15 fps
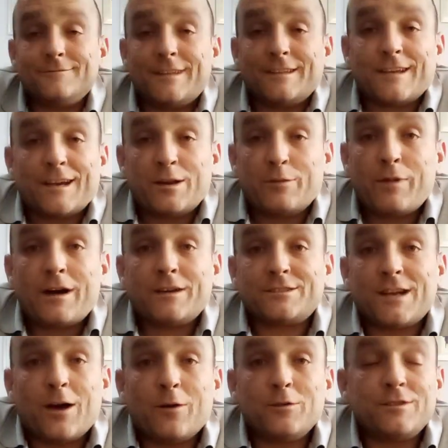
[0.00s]
This ain't about
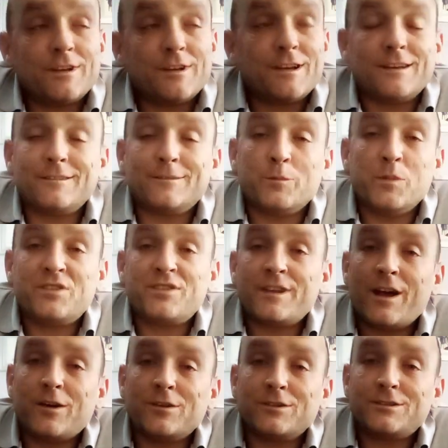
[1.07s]
showers and
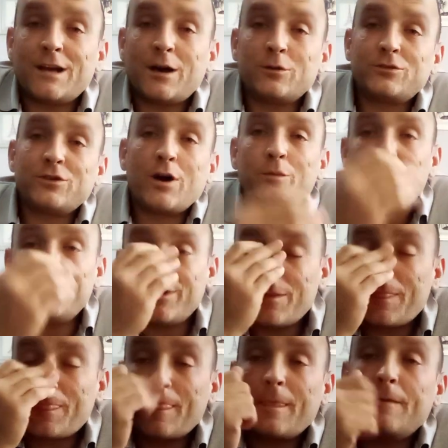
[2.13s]
missing out on shower time, is
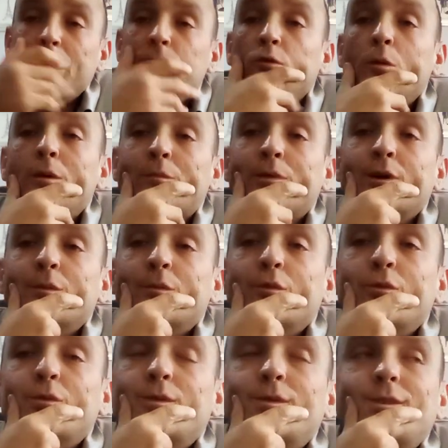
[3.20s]
it? Robbing
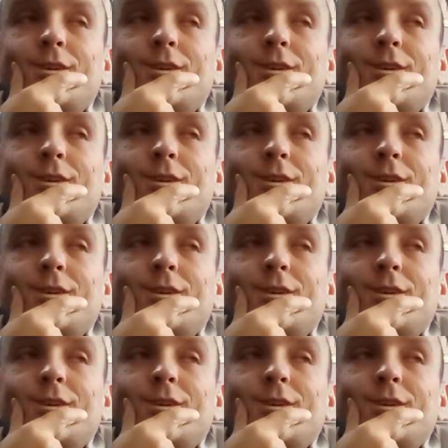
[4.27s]
people.